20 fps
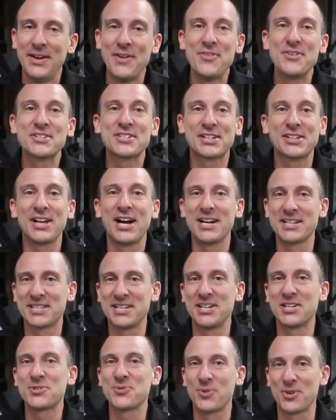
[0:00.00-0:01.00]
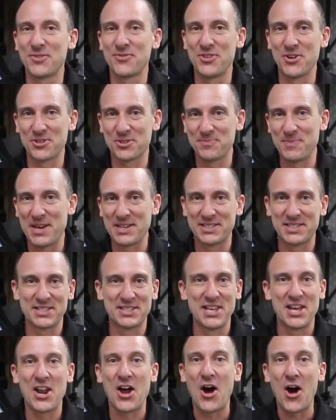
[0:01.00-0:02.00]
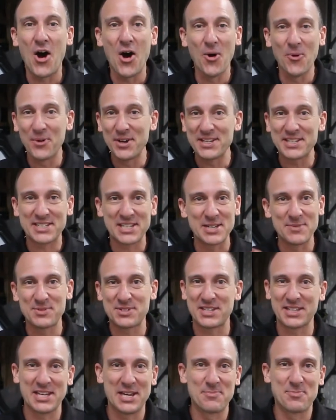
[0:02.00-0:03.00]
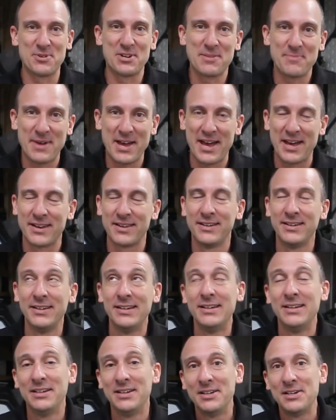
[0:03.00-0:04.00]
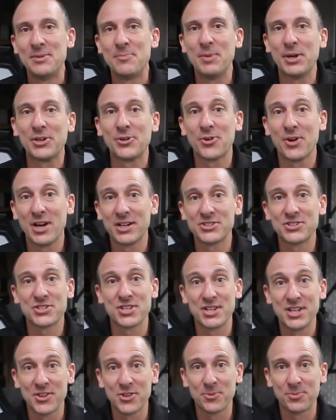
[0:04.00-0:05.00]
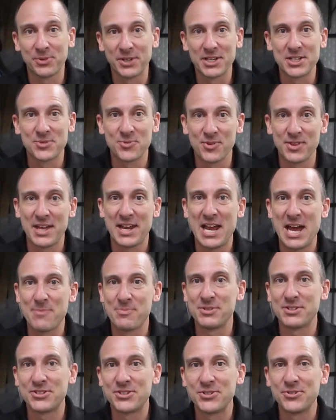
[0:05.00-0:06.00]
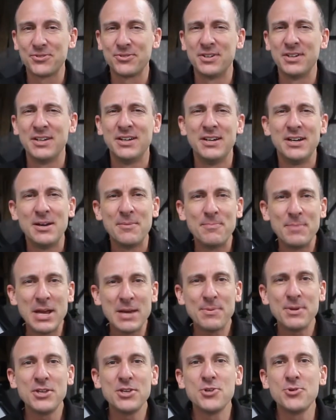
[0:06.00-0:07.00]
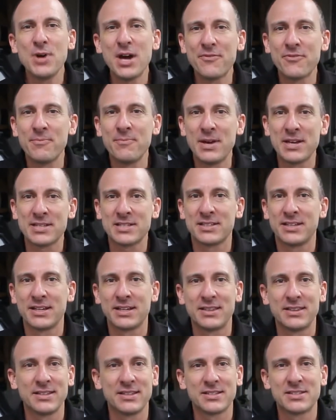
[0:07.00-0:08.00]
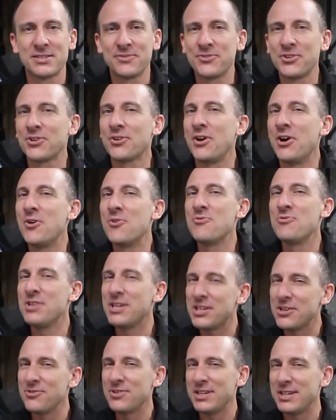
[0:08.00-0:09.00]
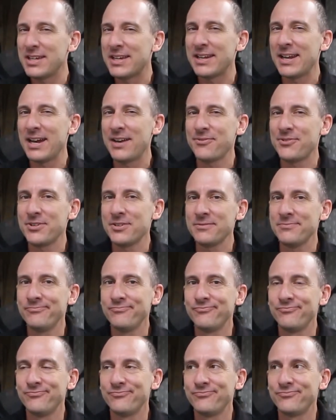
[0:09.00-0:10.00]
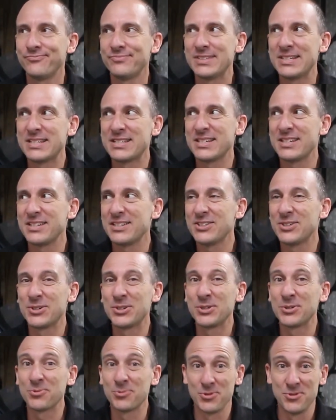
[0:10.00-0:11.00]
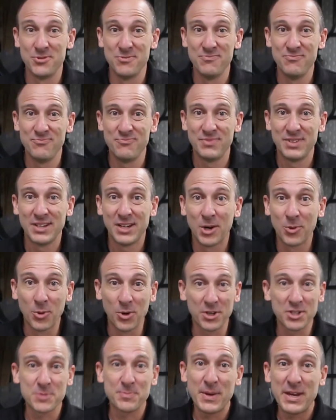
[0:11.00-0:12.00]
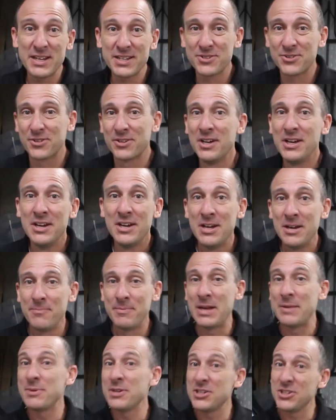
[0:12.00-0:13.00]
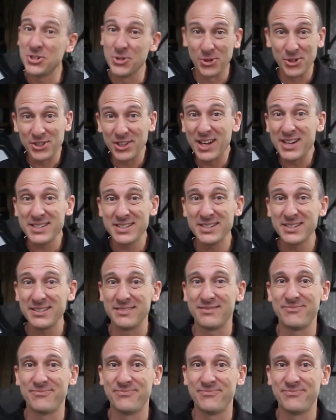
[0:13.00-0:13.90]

This closet is one of those messes that always seems to get pretty bad. My garage is another place where that happens too. Maybe you have a mess like this of your own that you need to get after. Is it your room, a workspace, or maybe your closet?